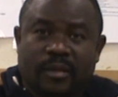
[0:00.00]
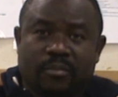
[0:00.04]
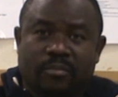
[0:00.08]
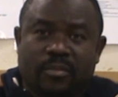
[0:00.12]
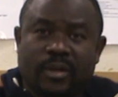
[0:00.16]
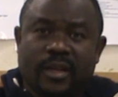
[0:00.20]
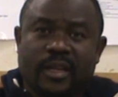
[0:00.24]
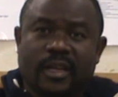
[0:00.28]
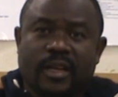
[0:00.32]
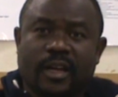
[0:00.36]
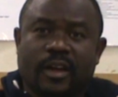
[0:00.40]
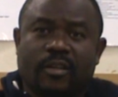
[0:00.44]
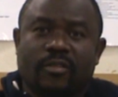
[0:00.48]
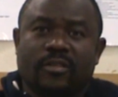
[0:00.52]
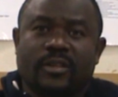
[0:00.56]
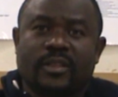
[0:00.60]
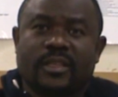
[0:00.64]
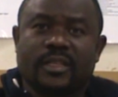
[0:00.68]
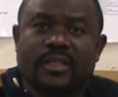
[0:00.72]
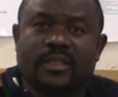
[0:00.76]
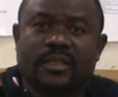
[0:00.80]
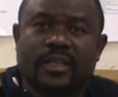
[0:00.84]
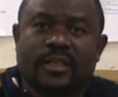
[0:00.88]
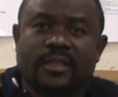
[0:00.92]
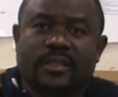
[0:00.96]
Medical
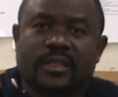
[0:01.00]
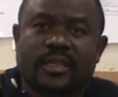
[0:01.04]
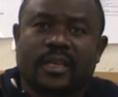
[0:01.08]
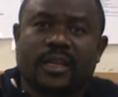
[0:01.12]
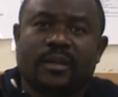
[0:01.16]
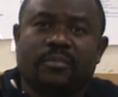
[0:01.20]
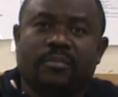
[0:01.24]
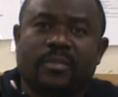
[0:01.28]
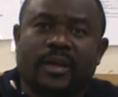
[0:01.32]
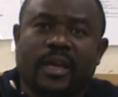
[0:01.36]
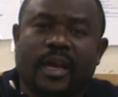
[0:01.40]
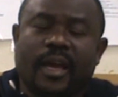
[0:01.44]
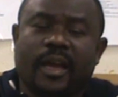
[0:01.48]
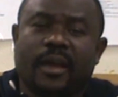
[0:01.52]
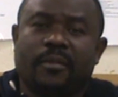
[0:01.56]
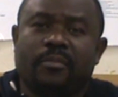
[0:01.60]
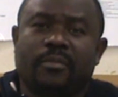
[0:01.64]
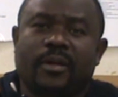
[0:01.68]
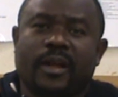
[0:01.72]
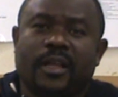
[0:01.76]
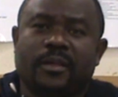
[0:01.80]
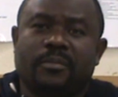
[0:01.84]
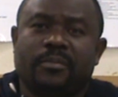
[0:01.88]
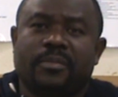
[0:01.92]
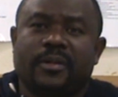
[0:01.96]
conditions can be high
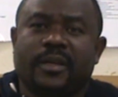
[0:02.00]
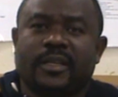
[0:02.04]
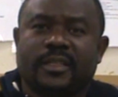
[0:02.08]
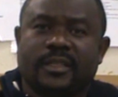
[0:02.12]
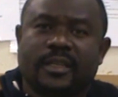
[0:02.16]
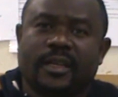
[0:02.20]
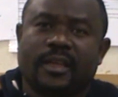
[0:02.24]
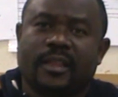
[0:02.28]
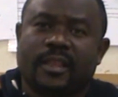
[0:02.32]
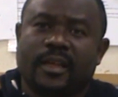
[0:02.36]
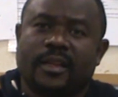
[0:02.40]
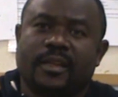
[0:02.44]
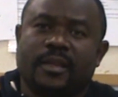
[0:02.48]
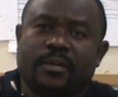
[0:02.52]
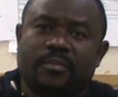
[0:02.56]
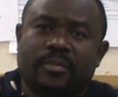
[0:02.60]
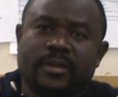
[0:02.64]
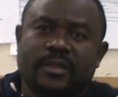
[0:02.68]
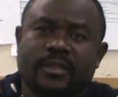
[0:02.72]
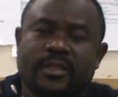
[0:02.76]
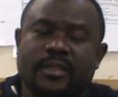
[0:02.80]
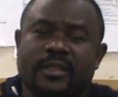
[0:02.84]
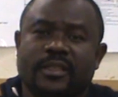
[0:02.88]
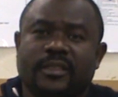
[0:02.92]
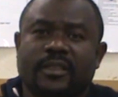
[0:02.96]
blood pressure that the
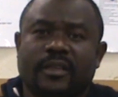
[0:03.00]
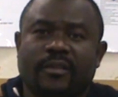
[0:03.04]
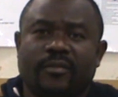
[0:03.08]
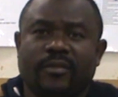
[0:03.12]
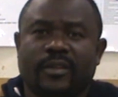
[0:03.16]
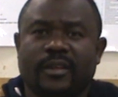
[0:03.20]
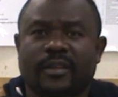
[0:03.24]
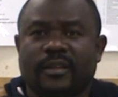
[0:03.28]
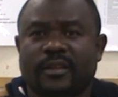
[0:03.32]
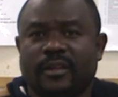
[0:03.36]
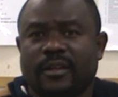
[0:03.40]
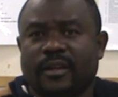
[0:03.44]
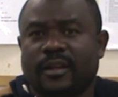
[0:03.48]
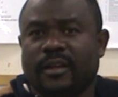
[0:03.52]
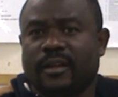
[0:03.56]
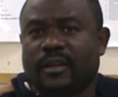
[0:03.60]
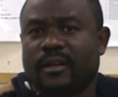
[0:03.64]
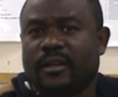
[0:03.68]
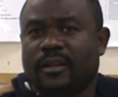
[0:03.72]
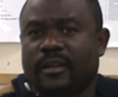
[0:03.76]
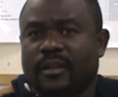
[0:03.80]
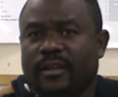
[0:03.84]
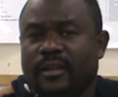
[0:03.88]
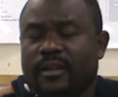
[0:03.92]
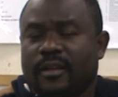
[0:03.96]
patient is having,
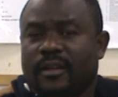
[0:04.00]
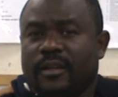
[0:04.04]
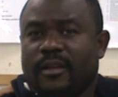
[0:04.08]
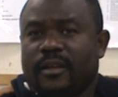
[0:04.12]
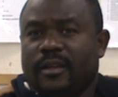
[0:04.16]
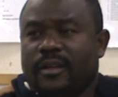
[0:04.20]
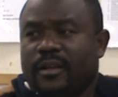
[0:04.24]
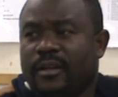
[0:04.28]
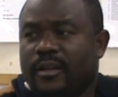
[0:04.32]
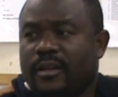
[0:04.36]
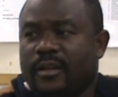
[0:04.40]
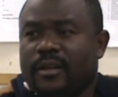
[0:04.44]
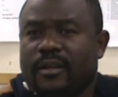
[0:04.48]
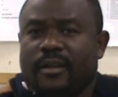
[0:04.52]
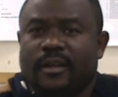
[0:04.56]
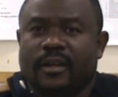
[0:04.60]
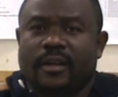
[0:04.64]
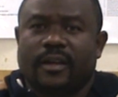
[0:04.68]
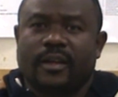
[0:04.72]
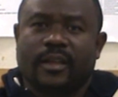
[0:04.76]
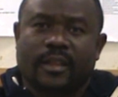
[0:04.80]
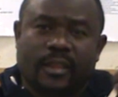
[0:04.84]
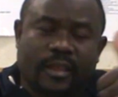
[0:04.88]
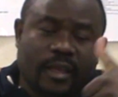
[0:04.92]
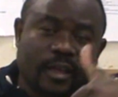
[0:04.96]

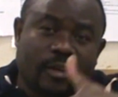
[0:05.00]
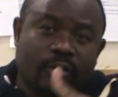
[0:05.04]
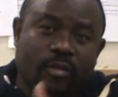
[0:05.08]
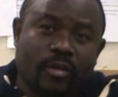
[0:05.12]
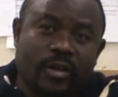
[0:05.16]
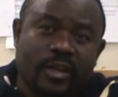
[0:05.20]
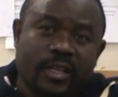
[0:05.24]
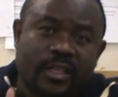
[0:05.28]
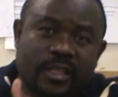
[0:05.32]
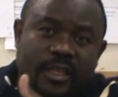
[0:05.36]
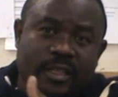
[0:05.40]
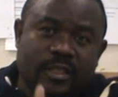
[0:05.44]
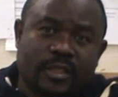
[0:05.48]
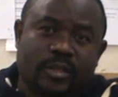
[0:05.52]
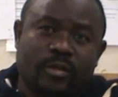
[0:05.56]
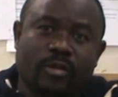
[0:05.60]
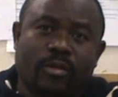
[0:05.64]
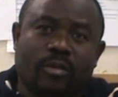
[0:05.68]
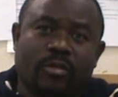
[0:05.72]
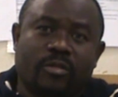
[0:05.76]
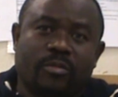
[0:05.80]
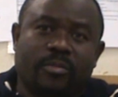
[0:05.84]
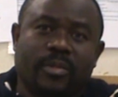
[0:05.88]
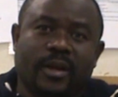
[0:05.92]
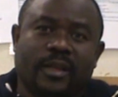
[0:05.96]
they call it a
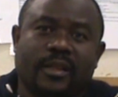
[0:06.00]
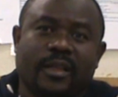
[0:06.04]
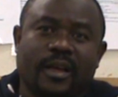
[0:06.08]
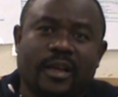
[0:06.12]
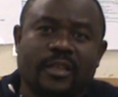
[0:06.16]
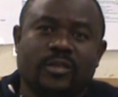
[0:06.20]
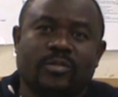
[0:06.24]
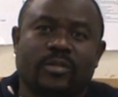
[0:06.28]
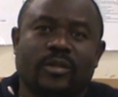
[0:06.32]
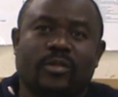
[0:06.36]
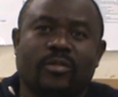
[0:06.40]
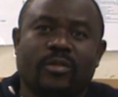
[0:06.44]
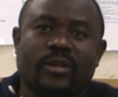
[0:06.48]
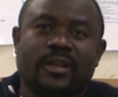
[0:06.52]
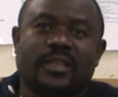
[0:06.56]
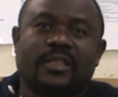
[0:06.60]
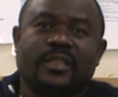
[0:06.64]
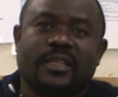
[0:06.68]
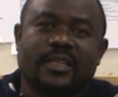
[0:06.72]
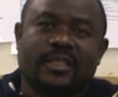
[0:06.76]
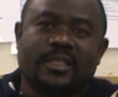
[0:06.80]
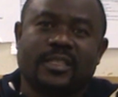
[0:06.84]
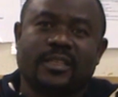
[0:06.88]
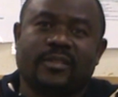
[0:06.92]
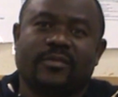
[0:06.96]
stroke, but as we call it
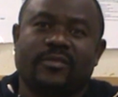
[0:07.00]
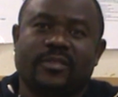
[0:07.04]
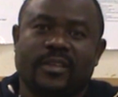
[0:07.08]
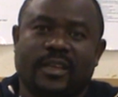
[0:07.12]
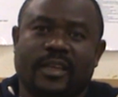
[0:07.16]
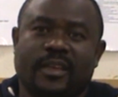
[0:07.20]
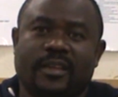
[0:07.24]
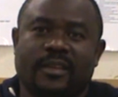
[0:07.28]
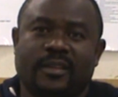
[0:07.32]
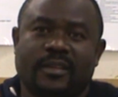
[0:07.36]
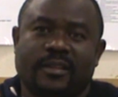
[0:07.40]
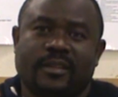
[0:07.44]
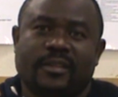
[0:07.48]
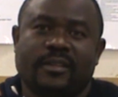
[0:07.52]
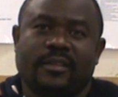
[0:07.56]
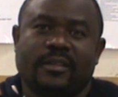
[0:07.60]
a CVA.